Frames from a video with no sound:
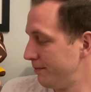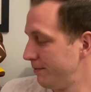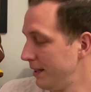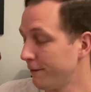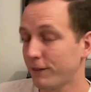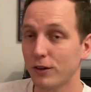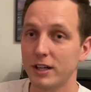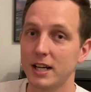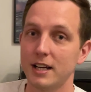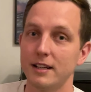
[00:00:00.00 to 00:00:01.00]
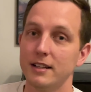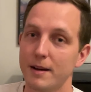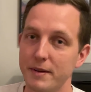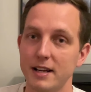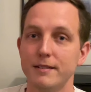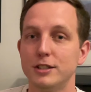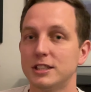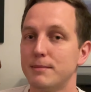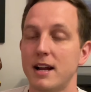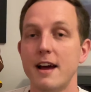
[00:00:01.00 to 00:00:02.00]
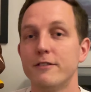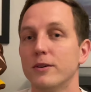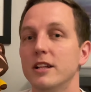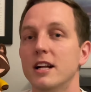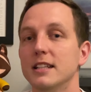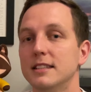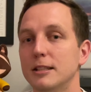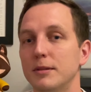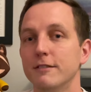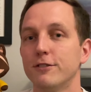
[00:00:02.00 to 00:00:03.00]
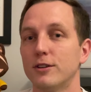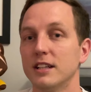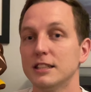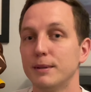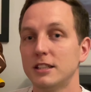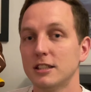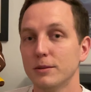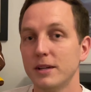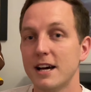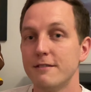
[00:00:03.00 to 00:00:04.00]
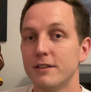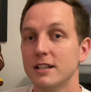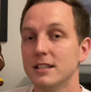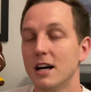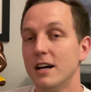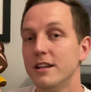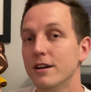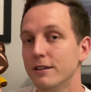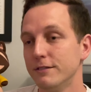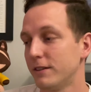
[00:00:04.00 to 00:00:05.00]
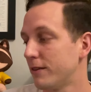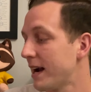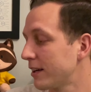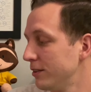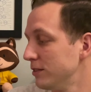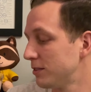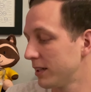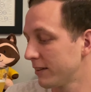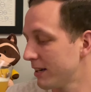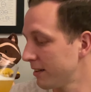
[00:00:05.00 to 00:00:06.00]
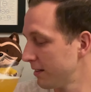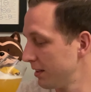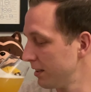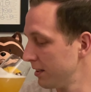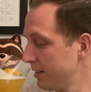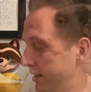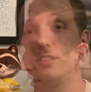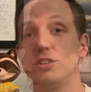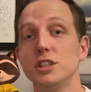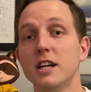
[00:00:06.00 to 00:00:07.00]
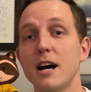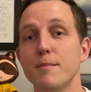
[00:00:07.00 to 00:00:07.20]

in Florida, and I mean just about everywhere in the United States, but in Florida especially, we have a ton of raccoons running around. So Chillhop